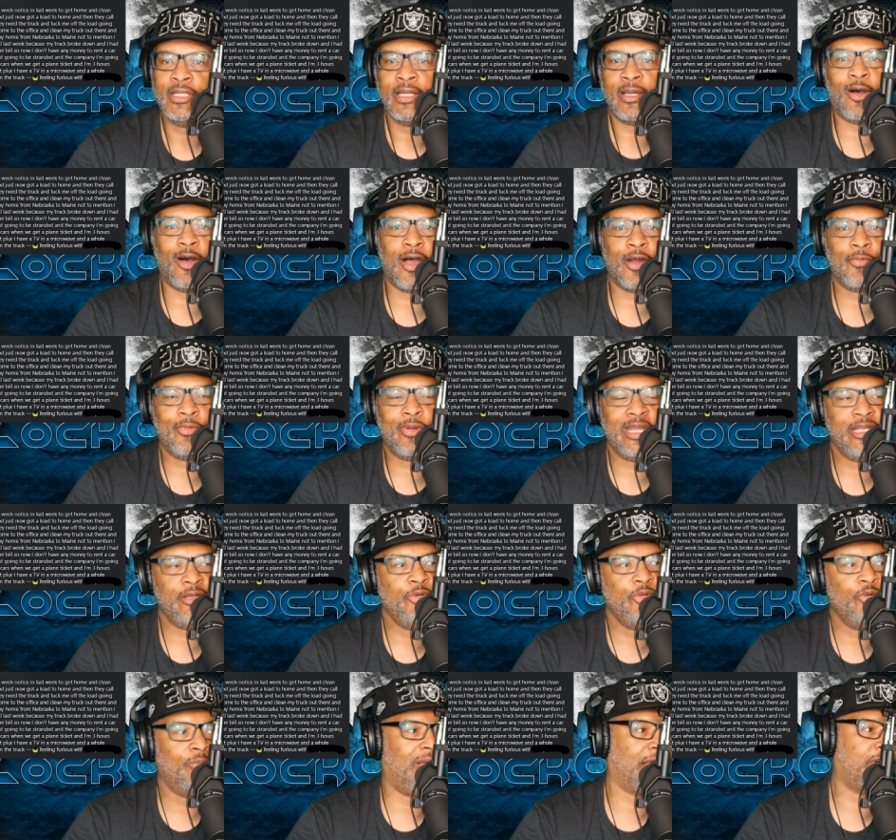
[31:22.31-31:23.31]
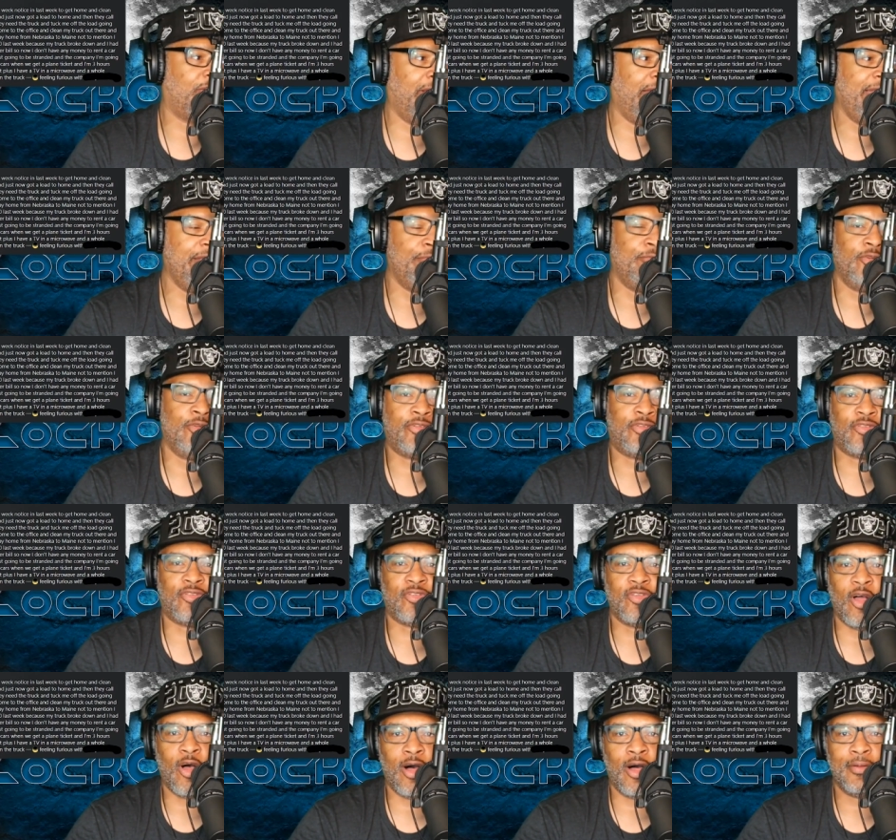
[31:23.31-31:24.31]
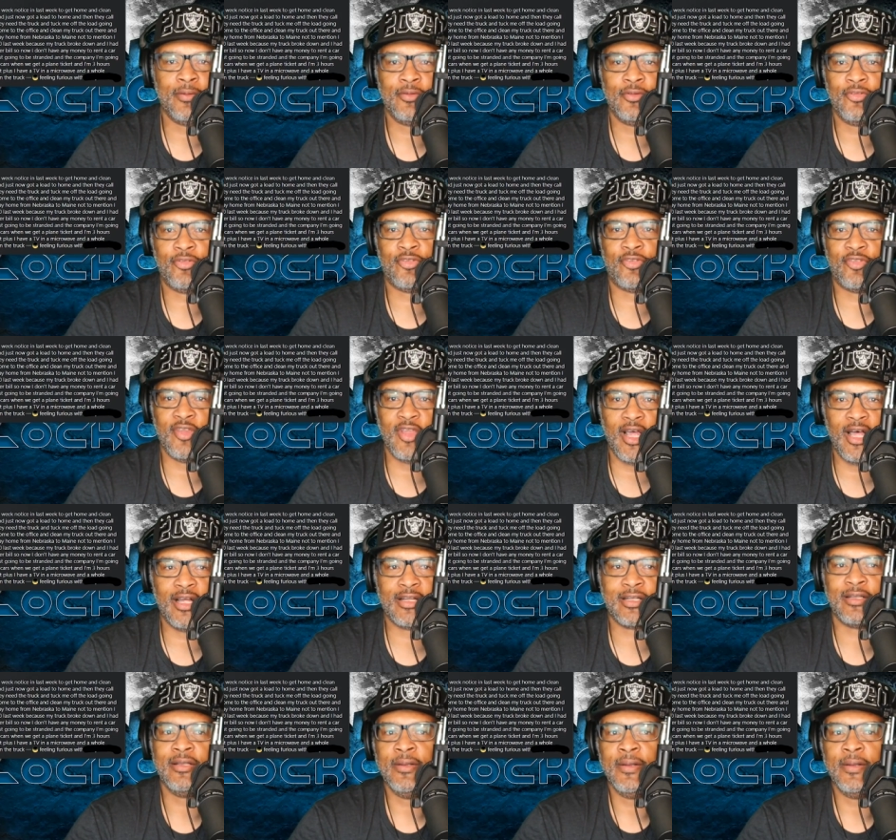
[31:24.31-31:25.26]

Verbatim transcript: I already knew my credit was salt, suck.